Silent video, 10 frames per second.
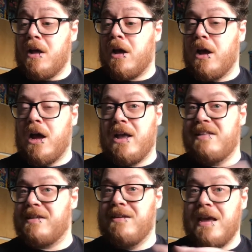
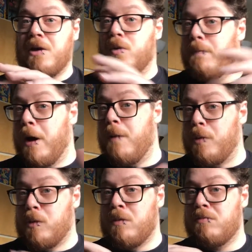It's a yellow and
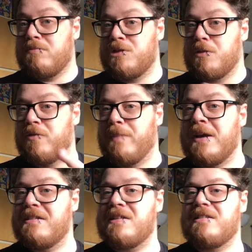purple sort of
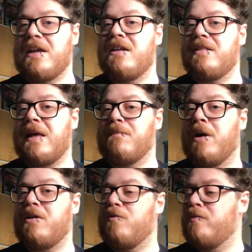base instead, and that
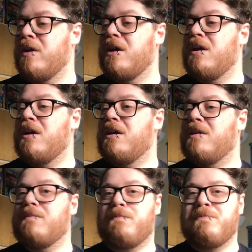might have,
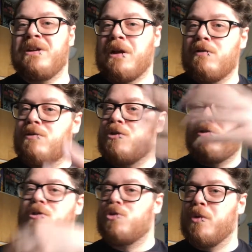you know,
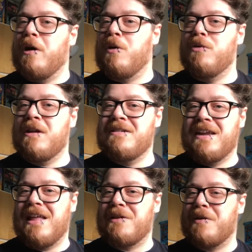drawn the whole thing
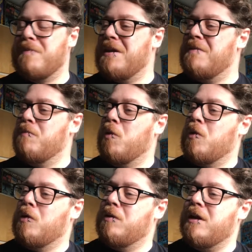together and made it
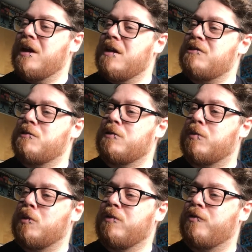more
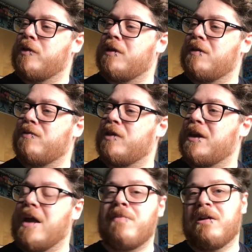suitable for
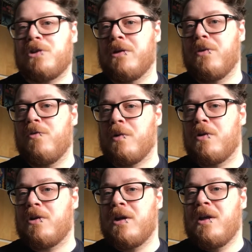the game they're trying to
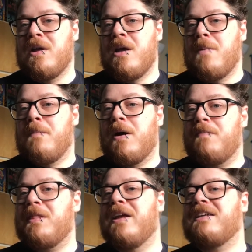evoke.
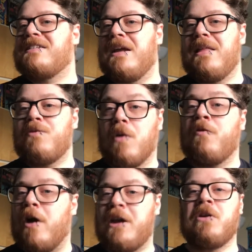But like I say, they've gone
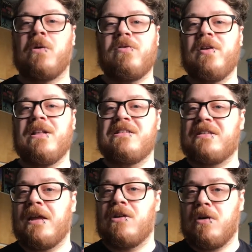for iconography
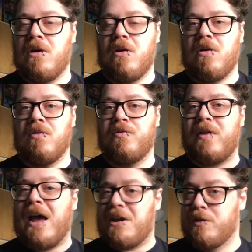instead of
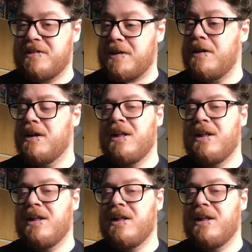accuracy,